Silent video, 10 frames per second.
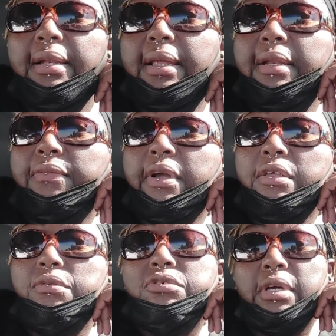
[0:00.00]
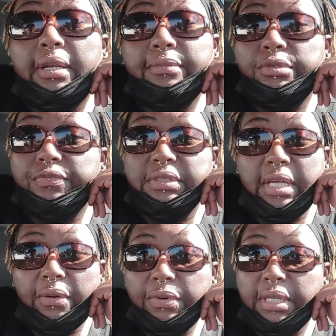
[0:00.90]
that the way you try to move is
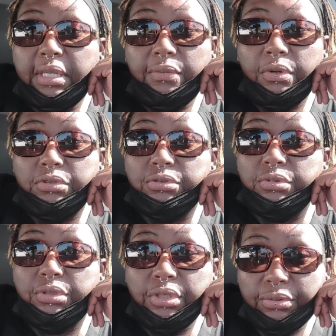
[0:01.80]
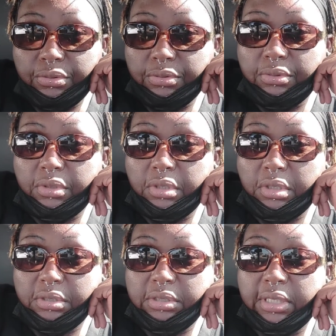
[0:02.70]
not what He wants you to do.
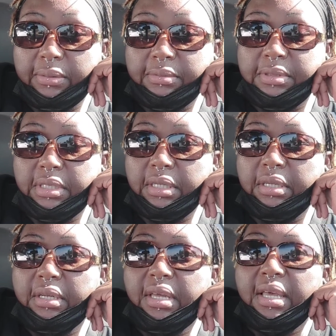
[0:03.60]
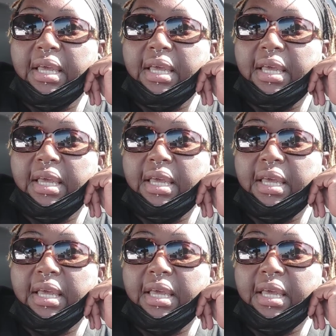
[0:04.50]
You understand what I'm saying?